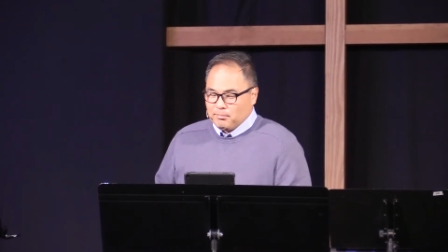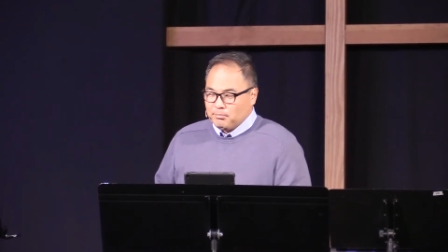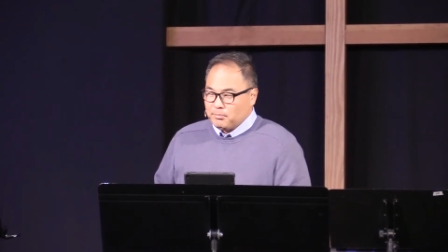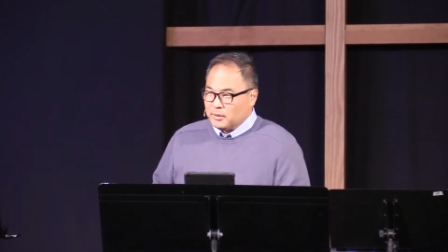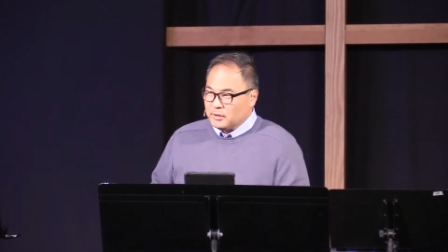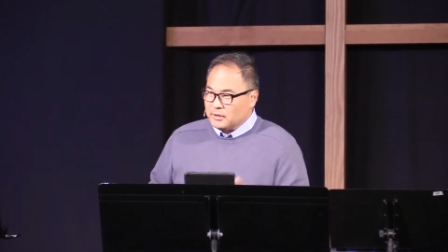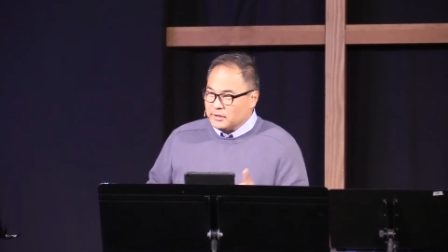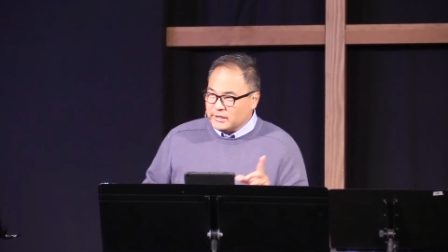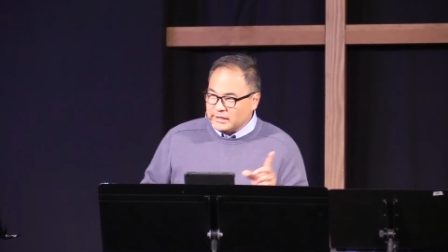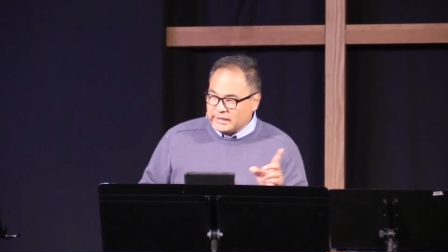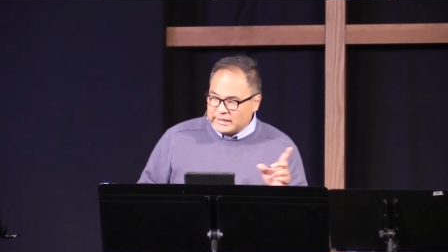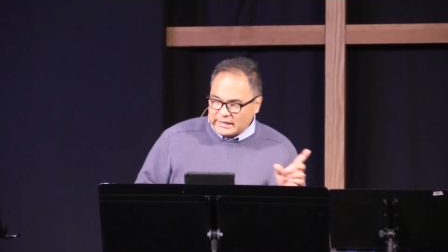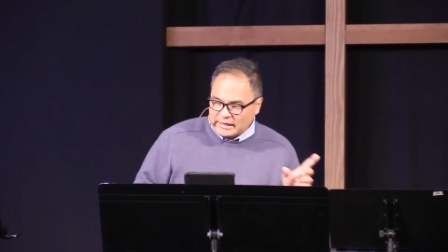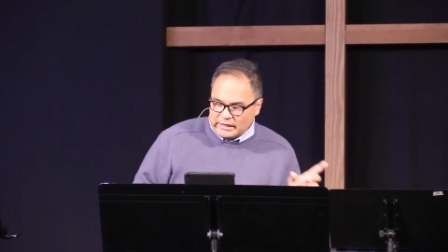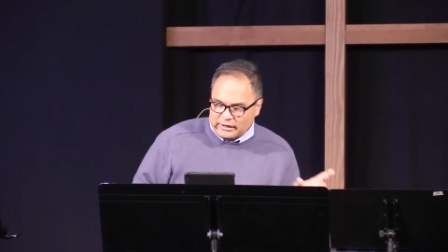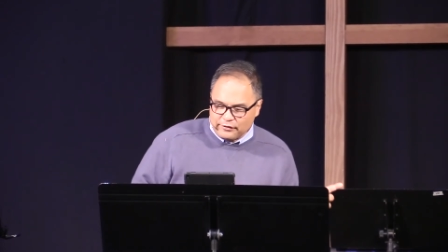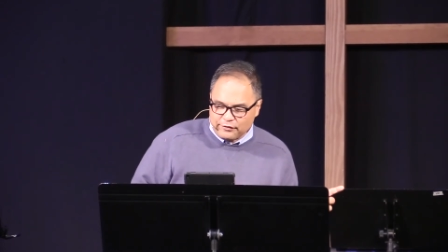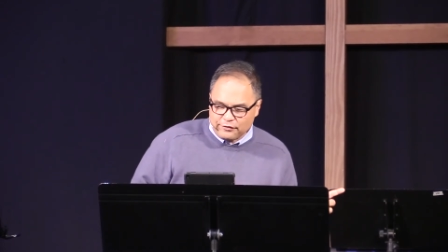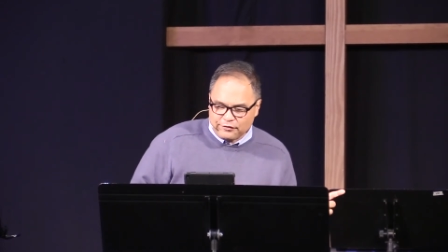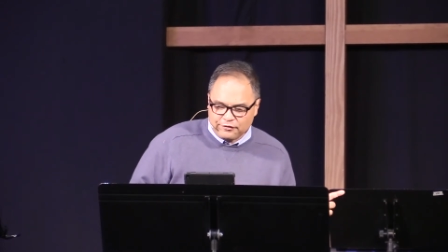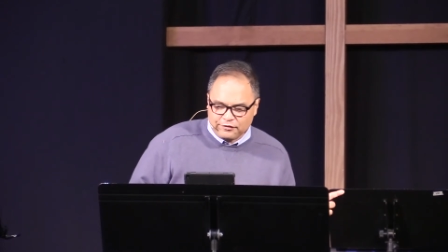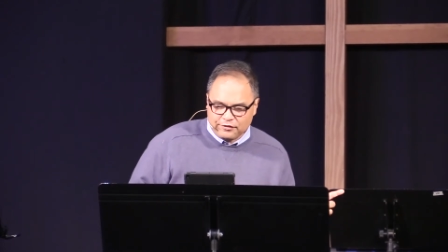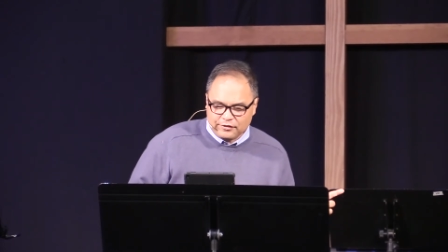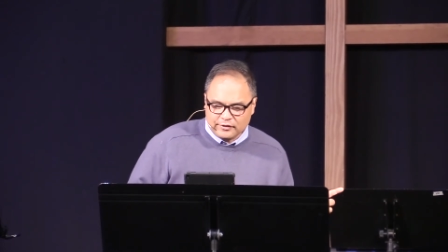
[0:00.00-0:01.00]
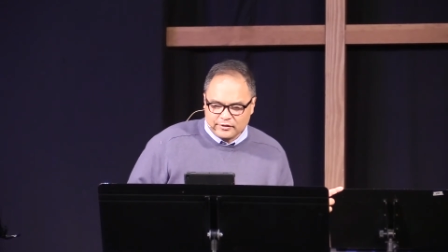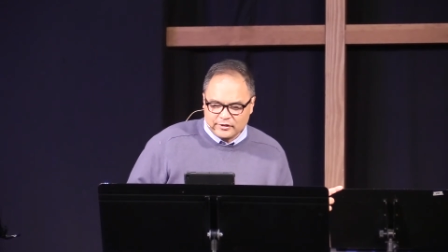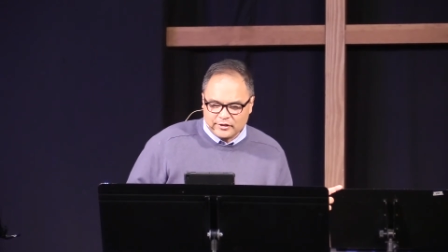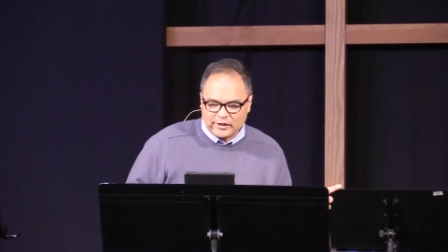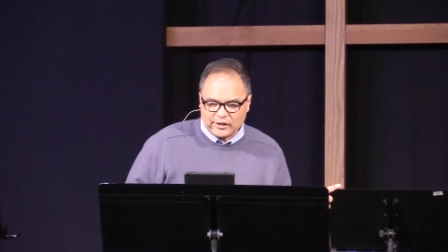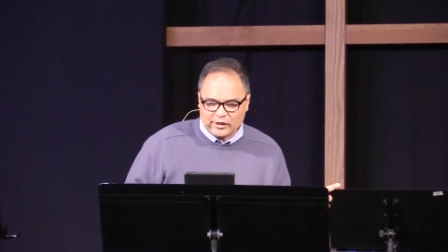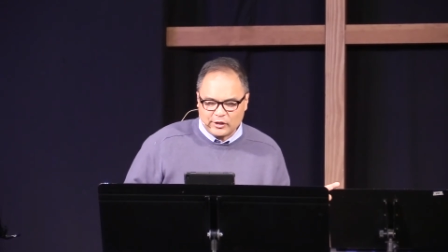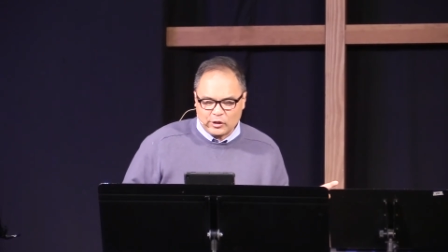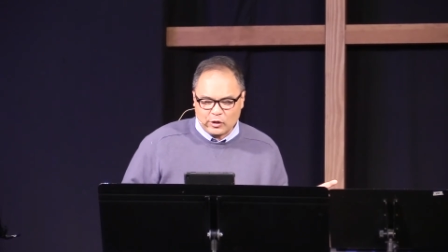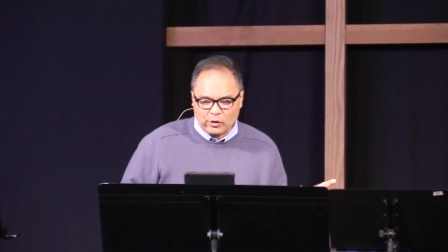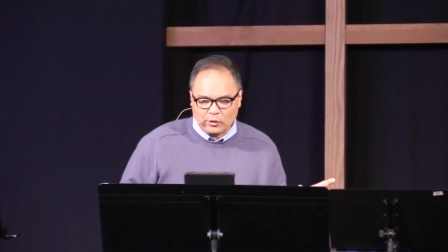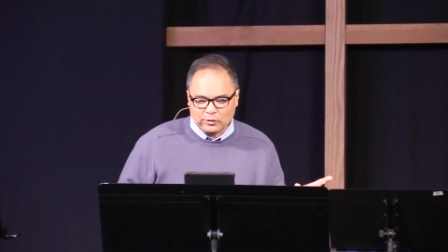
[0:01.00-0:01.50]
belief
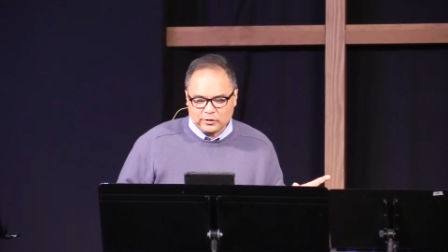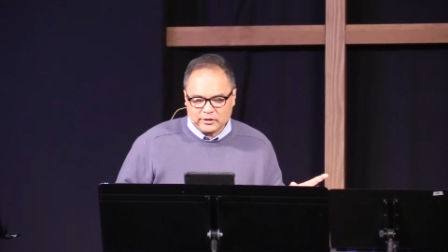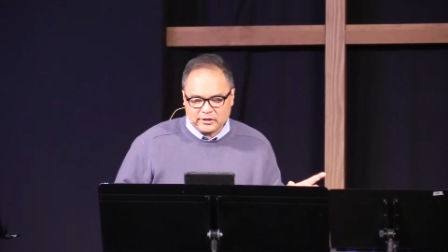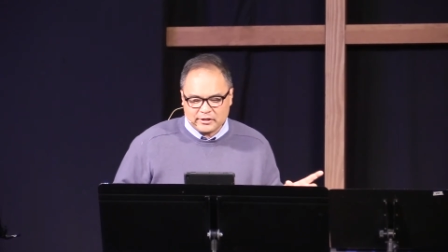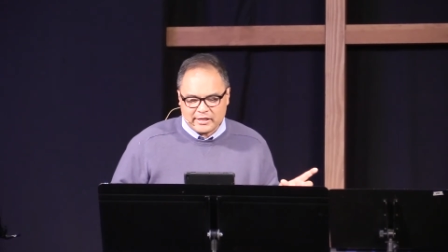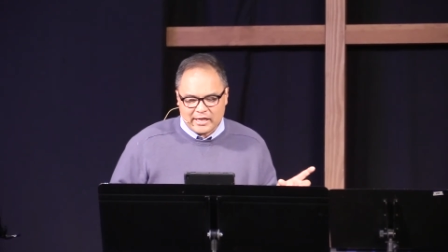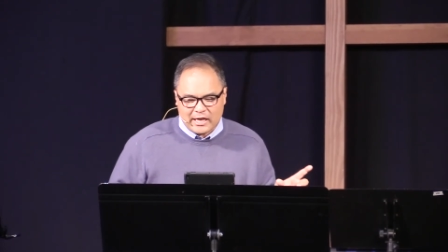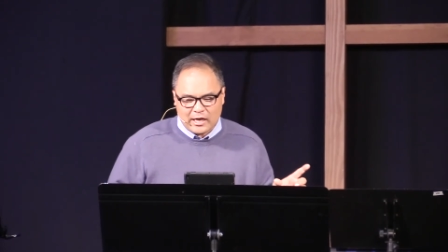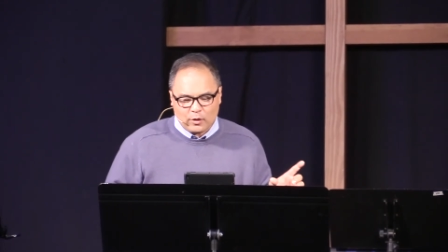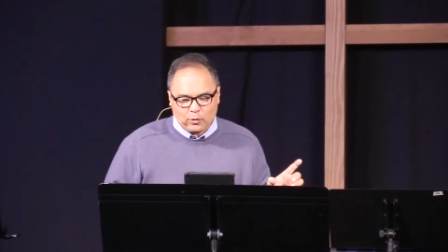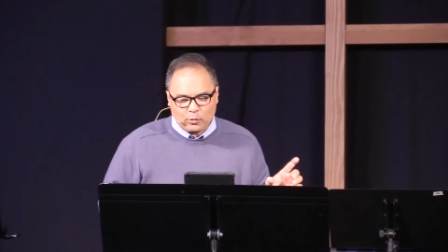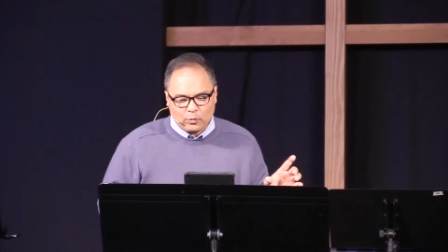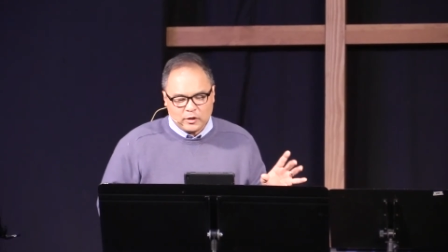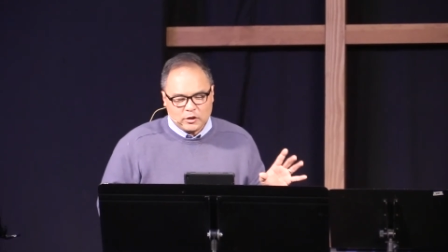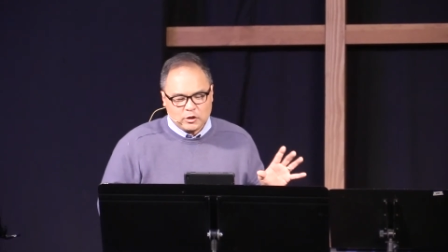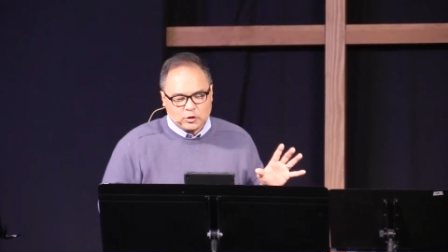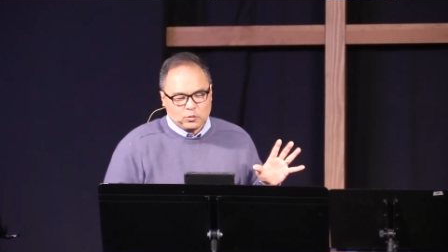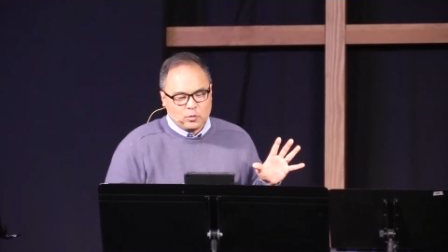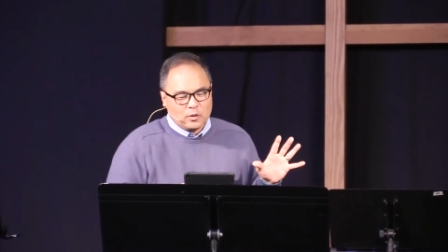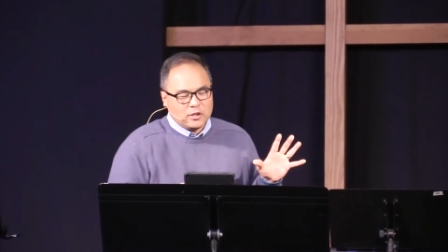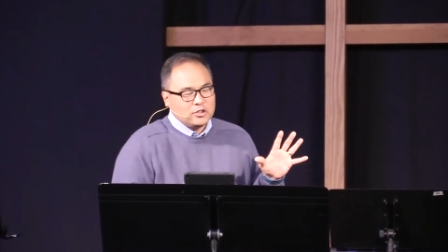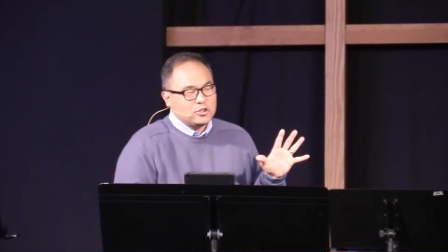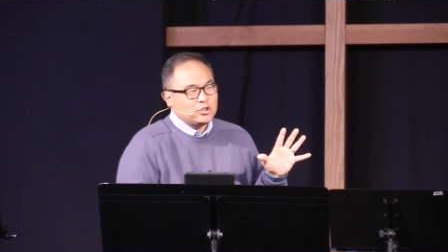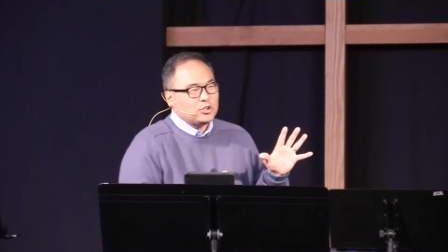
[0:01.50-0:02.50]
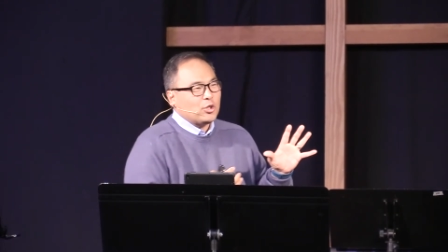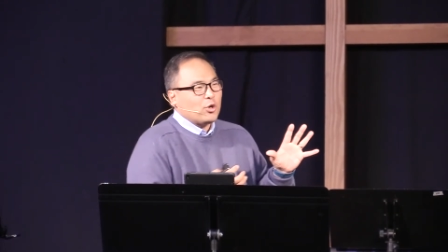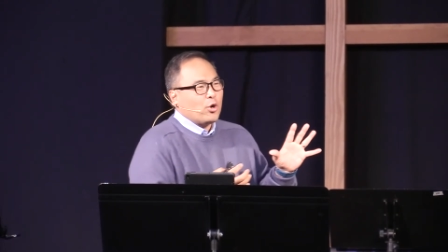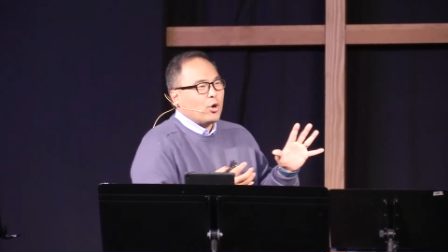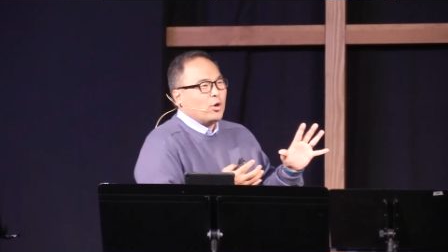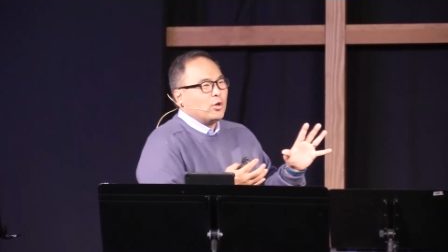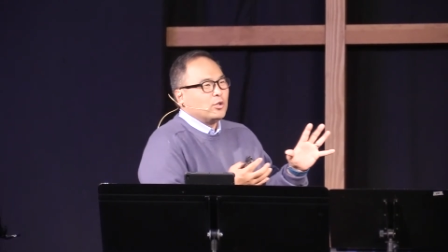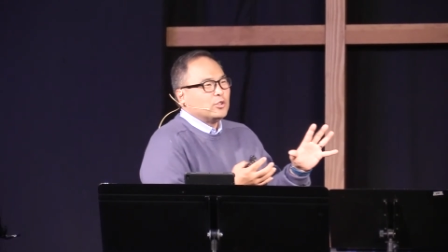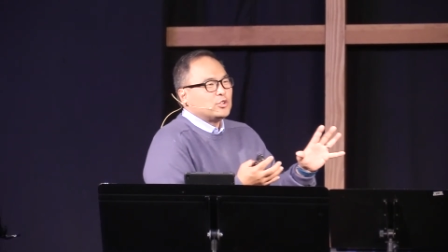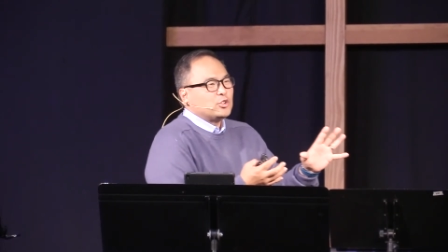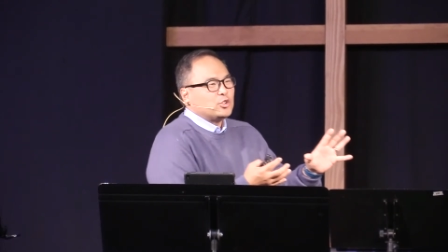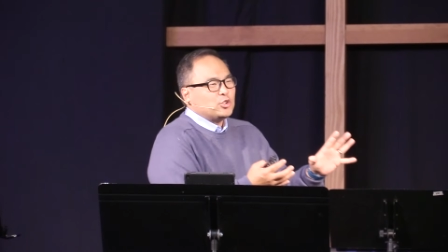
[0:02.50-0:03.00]
denotes that which one
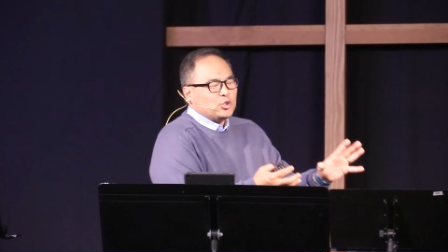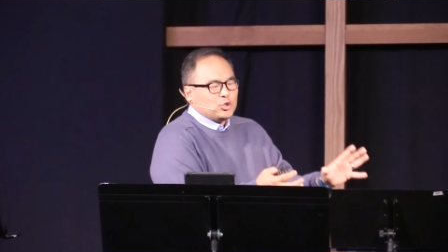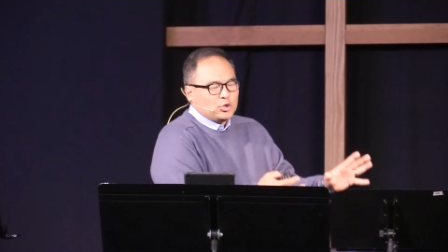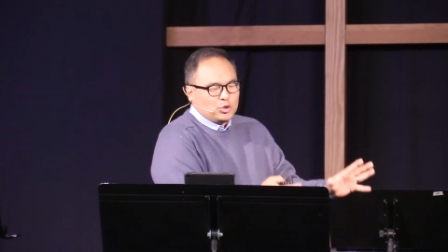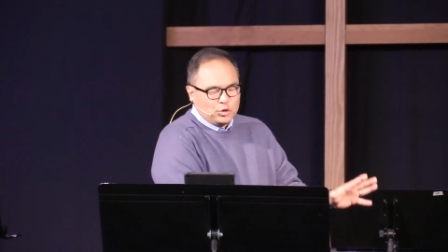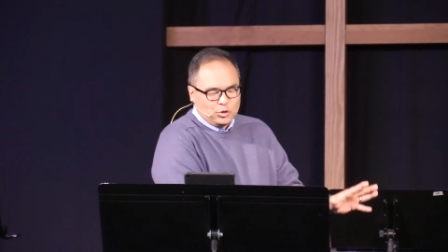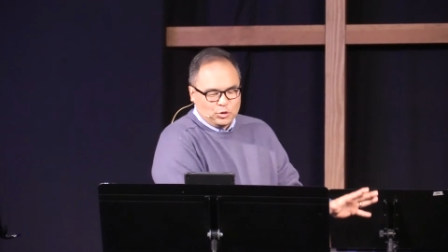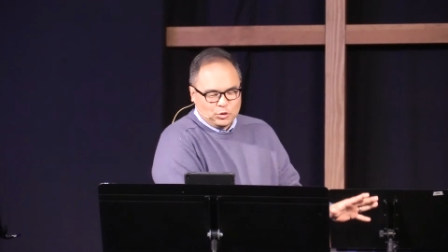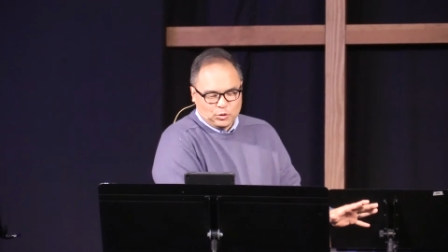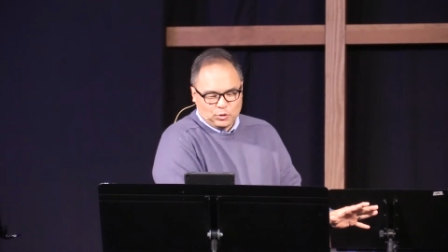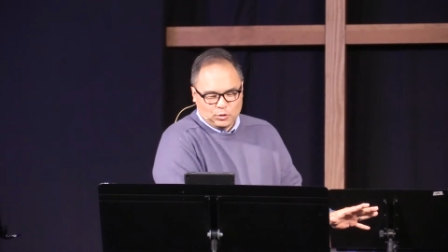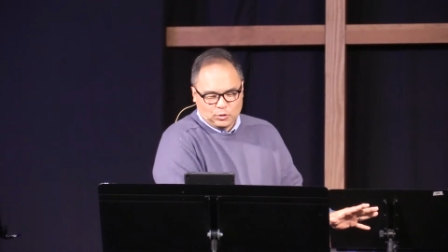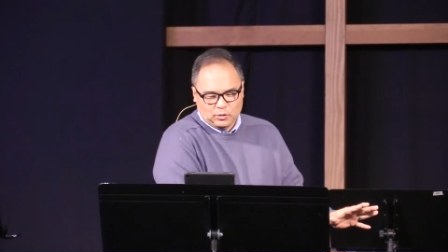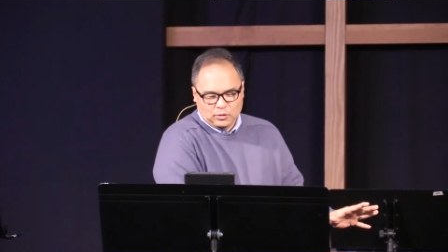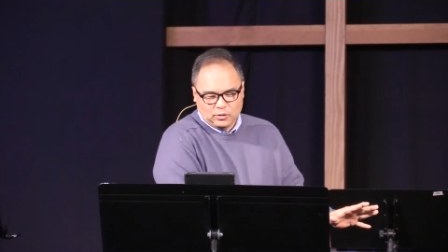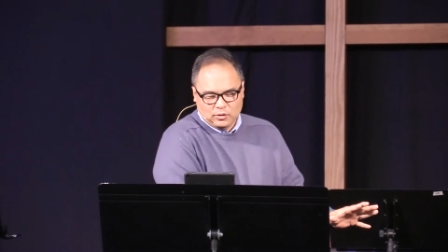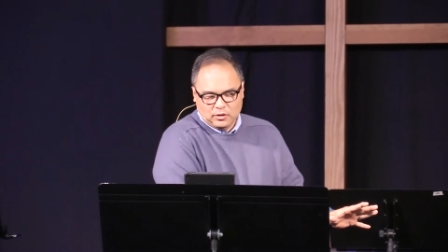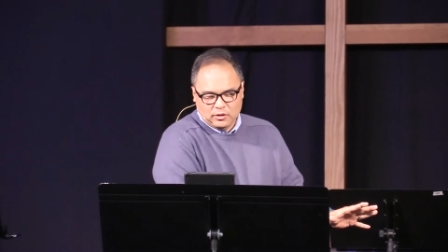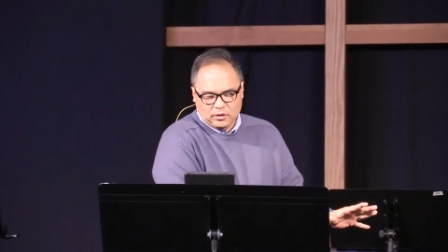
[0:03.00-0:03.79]
turns to